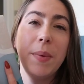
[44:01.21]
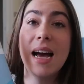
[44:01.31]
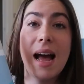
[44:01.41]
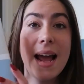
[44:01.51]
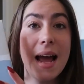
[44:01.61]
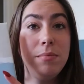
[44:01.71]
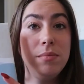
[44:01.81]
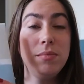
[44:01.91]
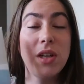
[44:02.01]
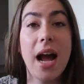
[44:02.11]
And yeah, I
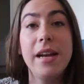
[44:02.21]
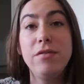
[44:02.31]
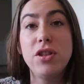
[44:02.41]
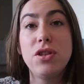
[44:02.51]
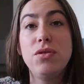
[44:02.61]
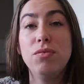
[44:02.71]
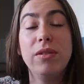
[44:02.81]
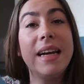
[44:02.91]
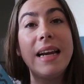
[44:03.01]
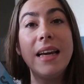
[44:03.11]
am kind of just
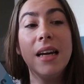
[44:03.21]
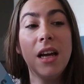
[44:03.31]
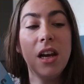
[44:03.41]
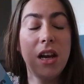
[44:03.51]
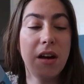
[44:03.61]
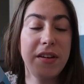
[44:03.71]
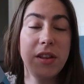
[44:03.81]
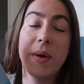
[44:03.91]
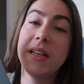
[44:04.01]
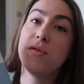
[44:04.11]
really loving
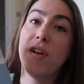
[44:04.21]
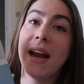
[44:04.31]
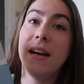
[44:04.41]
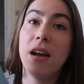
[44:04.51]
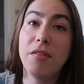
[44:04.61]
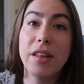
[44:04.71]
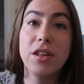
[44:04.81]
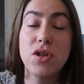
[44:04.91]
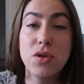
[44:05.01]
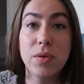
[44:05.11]
the way it's written, loving
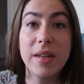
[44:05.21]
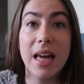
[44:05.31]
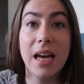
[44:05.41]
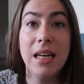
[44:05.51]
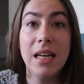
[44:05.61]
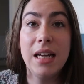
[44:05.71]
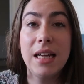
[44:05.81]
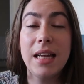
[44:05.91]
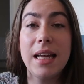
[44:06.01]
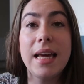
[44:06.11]
the story that
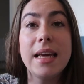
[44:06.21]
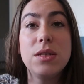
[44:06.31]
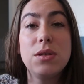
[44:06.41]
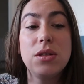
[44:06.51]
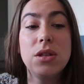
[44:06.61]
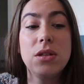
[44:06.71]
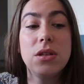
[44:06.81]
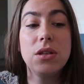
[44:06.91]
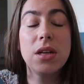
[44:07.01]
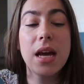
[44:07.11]
it is
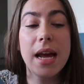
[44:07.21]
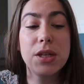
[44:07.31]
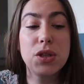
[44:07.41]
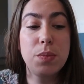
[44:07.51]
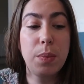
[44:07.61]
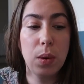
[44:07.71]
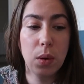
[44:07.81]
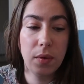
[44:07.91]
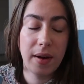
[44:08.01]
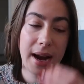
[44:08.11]

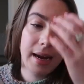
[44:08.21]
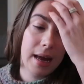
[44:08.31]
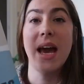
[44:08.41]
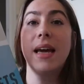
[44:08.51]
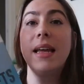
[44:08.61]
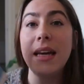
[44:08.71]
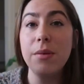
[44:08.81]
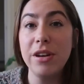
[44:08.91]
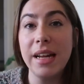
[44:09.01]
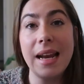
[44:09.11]
exploring. So yeah, I'm gonna
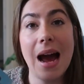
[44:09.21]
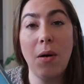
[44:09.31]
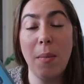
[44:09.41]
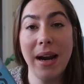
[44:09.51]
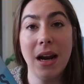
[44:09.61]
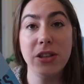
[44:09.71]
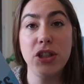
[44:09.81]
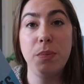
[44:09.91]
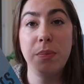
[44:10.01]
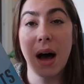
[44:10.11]
keep reading it now on my
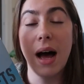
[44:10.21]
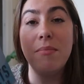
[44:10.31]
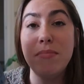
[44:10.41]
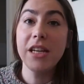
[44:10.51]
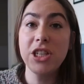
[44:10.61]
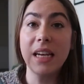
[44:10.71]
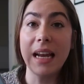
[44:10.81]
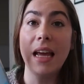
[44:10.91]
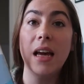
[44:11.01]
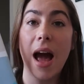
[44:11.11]
lunch, but
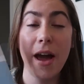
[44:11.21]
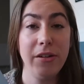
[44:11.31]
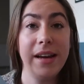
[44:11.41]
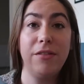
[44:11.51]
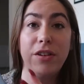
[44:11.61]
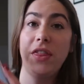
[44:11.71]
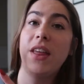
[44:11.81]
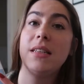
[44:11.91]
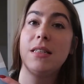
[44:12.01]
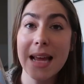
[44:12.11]
immediately I only have good
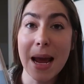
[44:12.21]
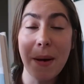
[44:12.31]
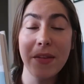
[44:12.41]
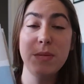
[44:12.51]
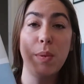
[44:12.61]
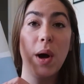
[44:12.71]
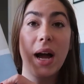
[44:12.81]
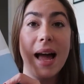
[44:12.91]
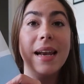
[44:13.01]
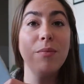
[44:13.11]
things to say about this
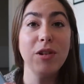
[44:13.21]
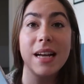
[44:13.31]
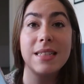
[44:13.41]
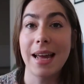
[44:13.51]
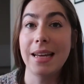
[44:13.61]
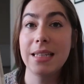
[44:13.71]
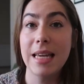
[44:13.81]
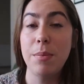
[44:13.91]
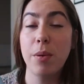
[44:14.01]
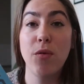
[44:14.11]
book and I'm really excited to
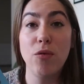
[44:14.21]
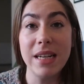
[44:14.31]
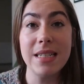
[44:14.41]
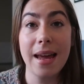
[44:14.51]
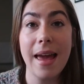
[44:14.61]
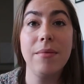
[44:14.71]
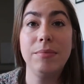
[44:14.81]
keep reading it.